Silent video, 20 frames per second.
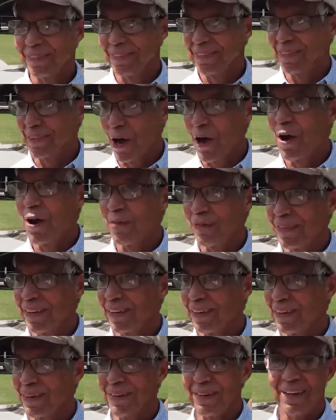stuff.
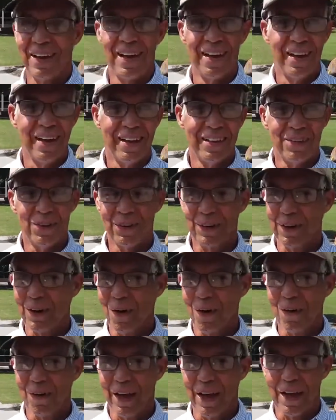Took it
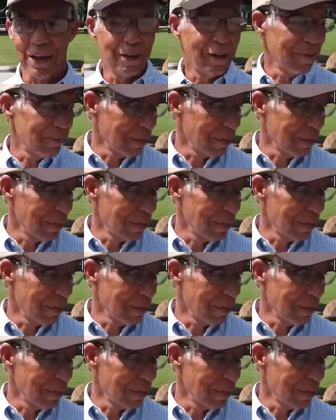all out,